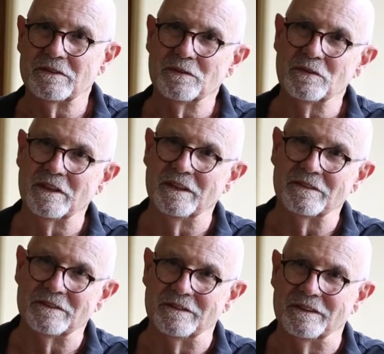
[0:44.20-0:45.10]

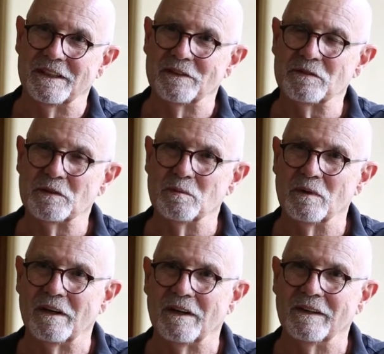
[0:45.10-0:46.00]
talking to, and after a
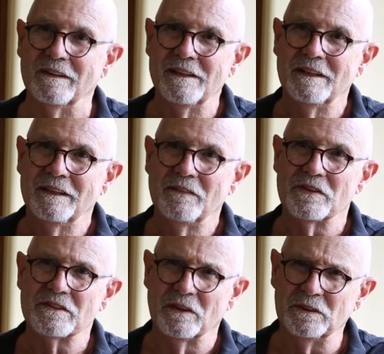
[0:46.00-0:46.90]
while,
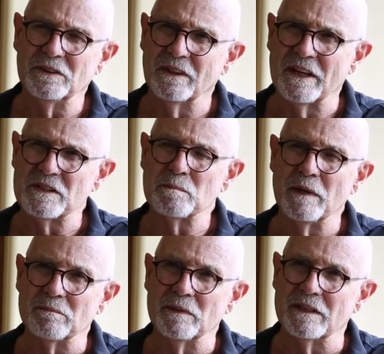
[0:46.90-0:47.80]
the social
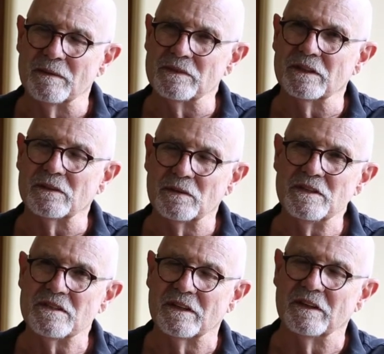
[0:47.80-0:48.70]
aspect becomes
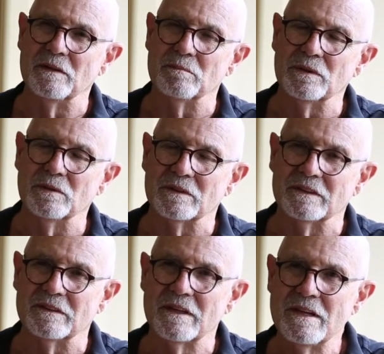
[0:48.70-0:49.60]
increasingly important.